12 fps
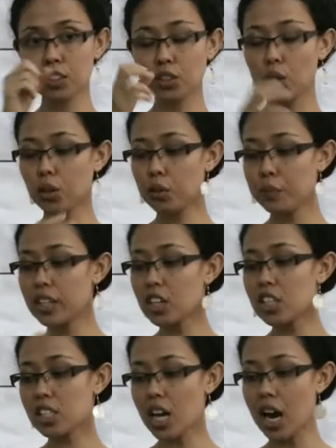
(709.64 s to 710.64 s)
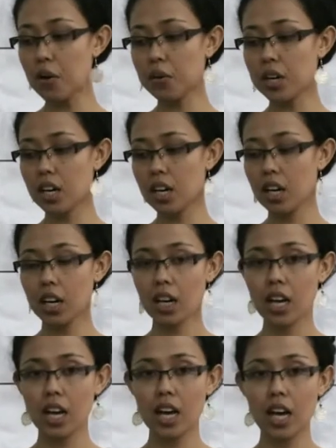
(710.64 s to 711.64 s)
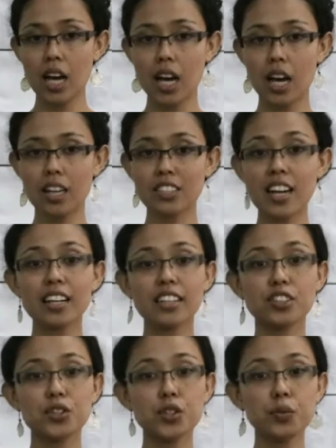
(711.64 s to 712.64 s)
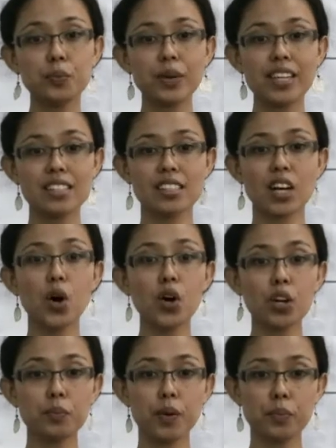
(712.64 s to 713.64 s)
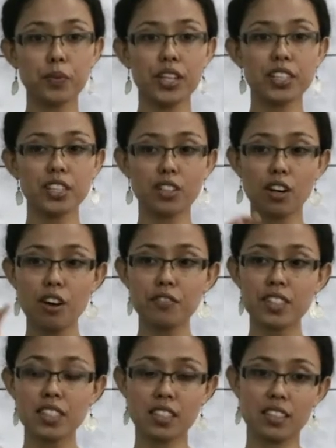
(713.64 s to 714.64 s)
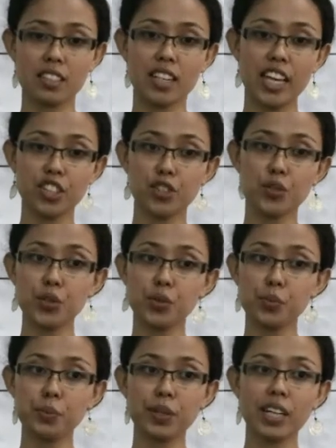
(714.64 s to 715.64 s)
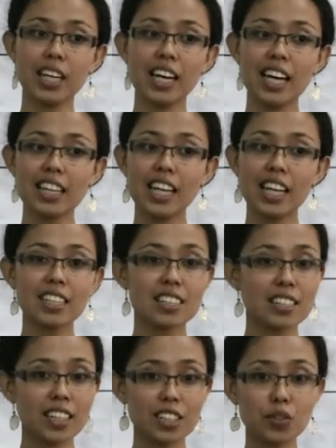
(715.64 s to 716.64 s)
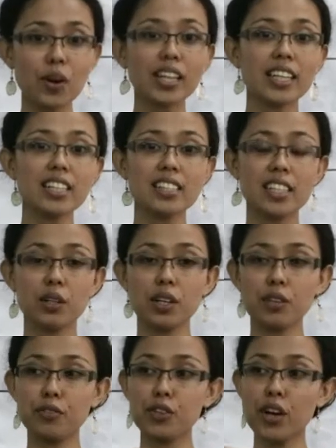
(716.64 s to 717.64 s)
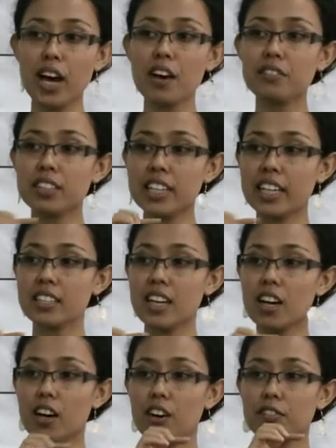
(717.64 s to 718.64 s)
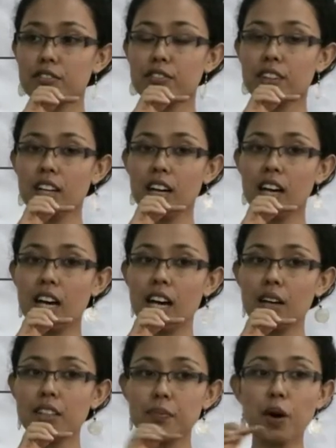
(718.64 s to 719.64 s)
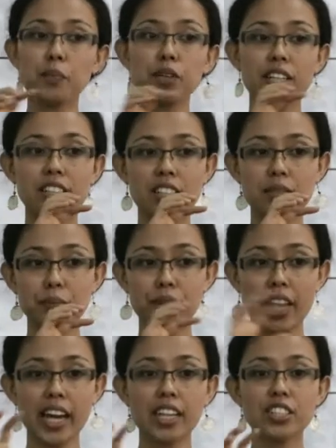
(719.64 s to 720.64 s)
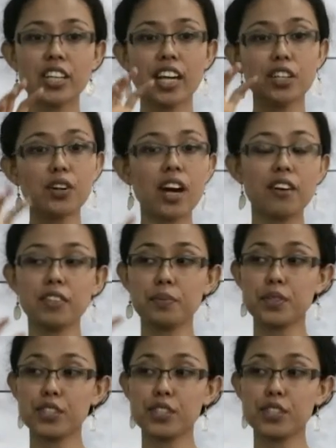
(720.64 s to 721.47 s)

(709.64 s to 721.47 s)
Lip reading: So because our target group is the whole population of a certain age group, then it's quite easy. If you have a data of the population per age and you have the